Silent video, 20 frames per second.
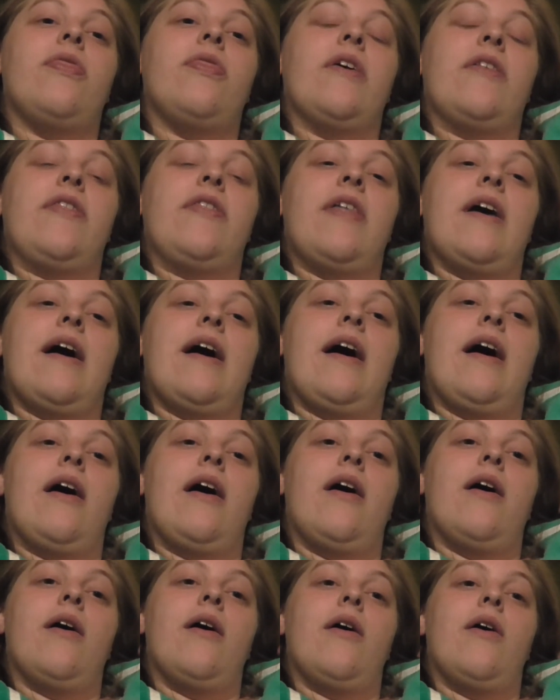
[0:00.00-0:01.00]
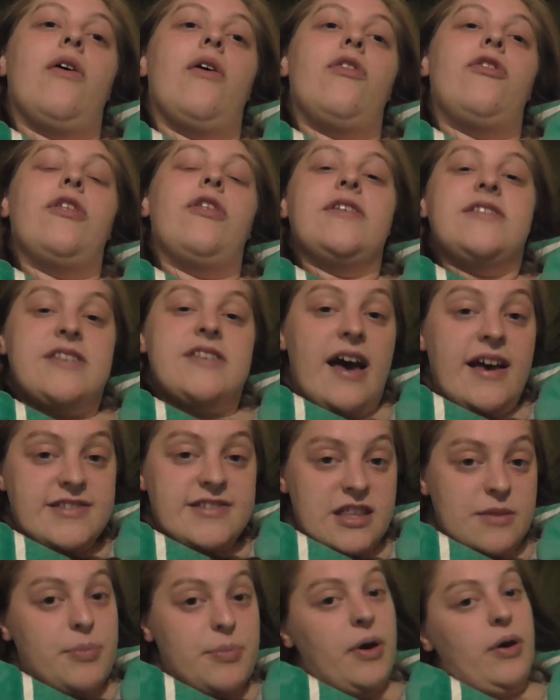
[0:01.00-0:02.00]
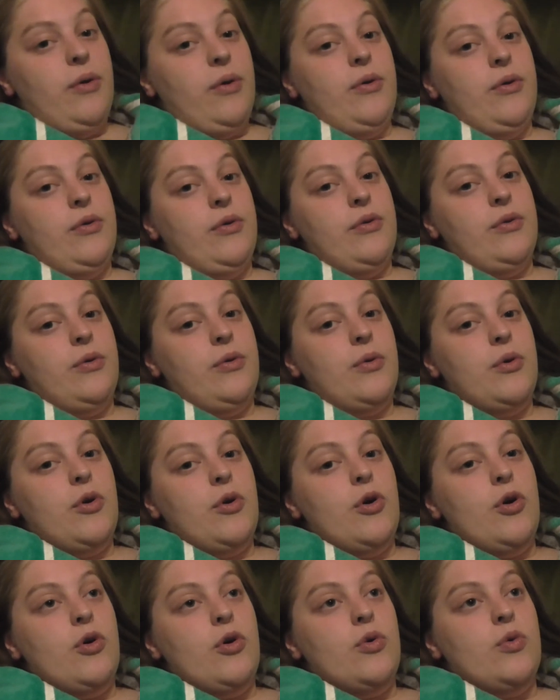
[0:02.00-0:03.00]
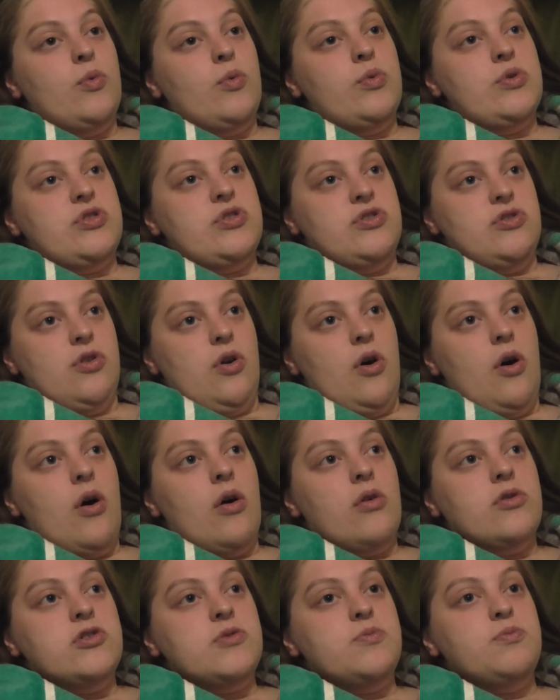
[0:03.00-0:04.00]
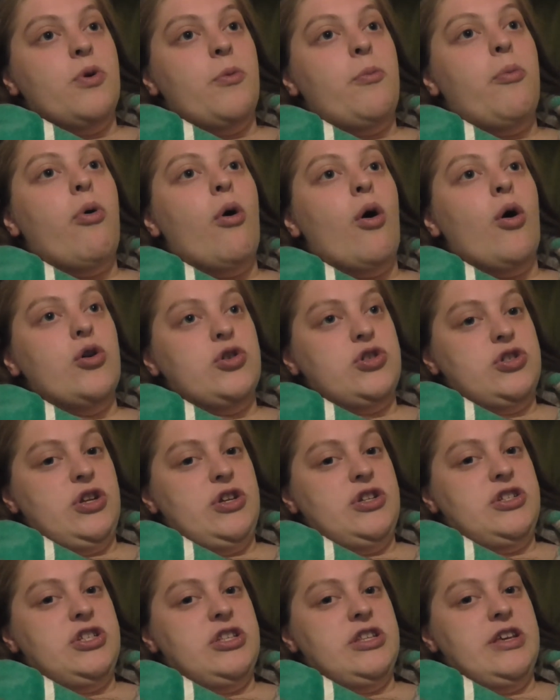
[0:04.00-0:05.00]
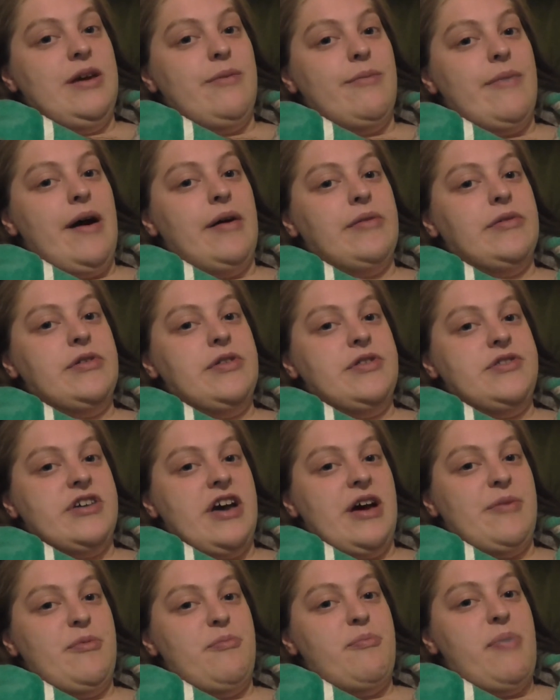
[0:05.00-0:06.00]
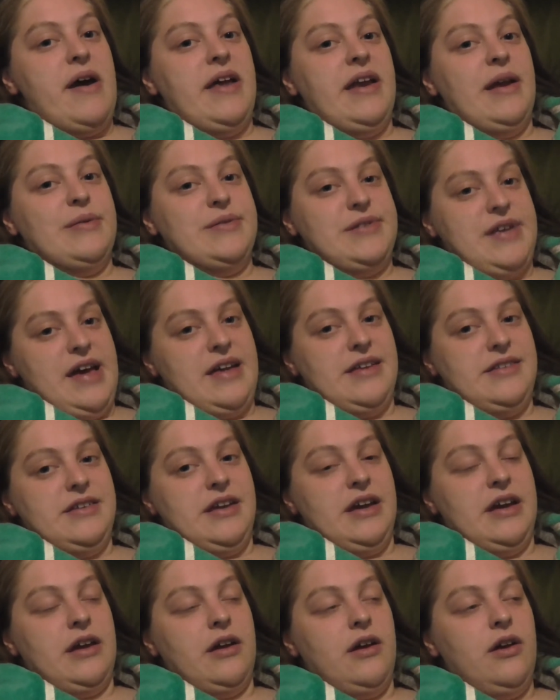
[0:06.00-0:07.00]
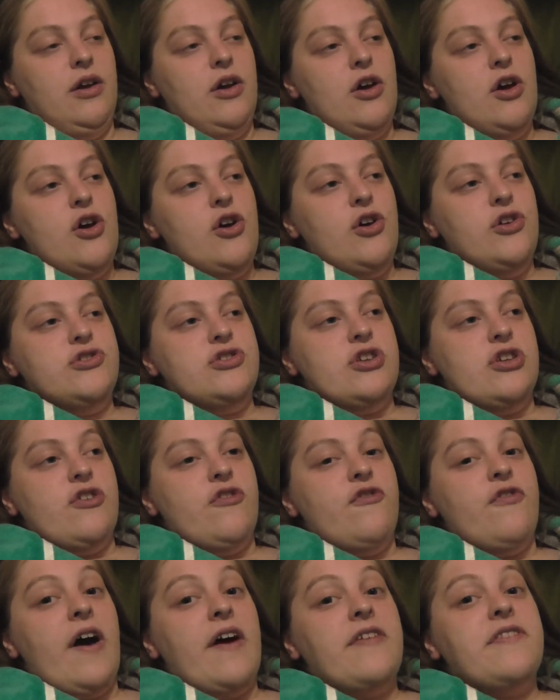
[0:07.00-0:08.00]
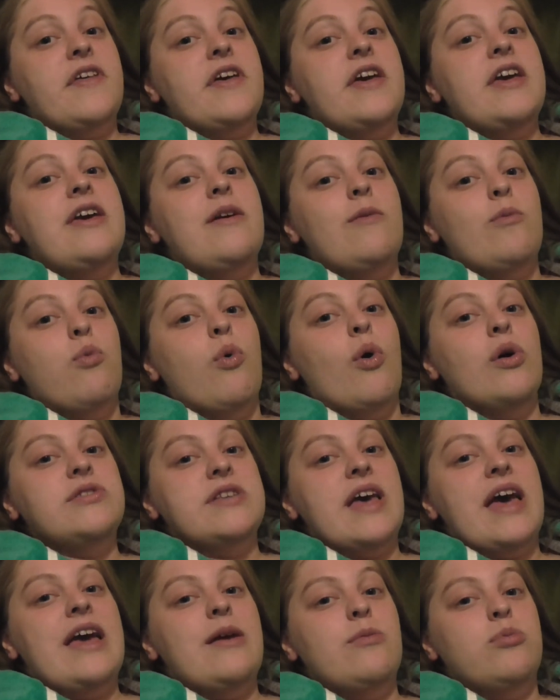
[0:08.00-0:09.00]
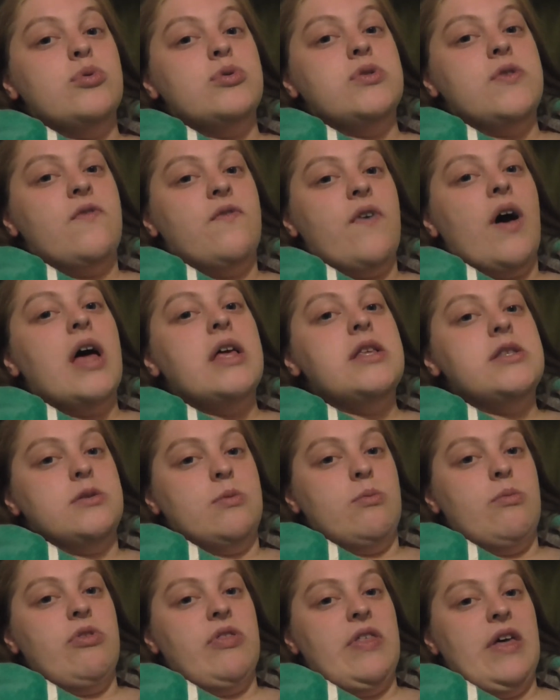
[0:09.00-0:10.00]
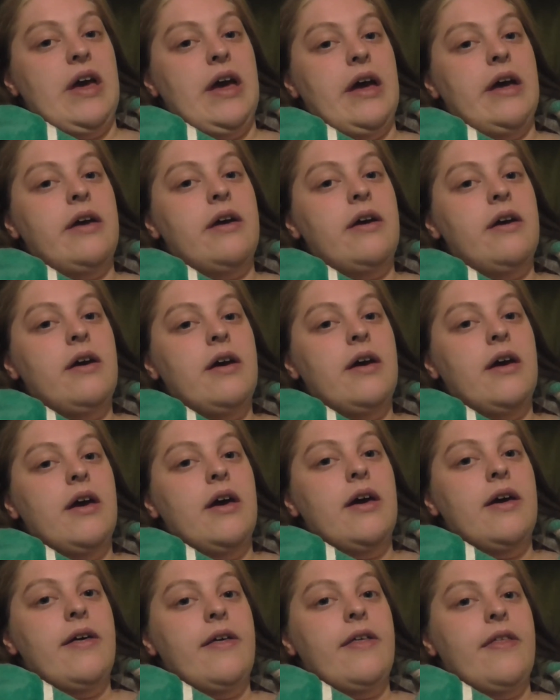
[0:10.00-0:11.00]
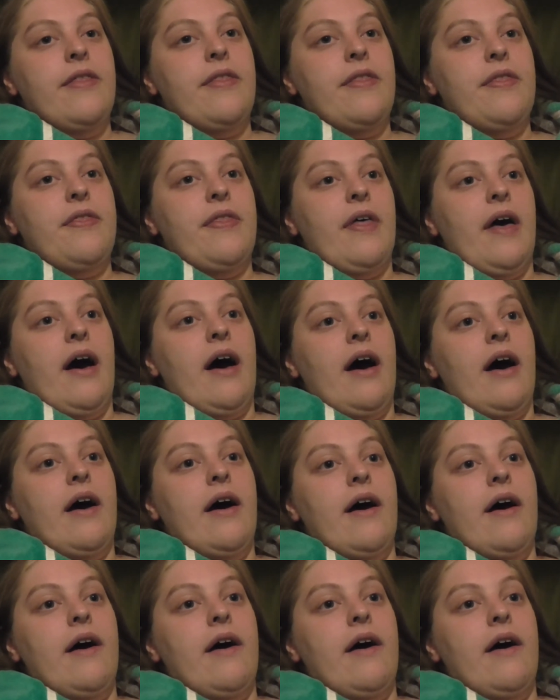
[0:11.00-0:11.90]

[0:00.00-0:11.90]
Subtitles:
that the size of the bone was not proportionate to the amount and the type of pain I was getting. So the fact that he was able to find something that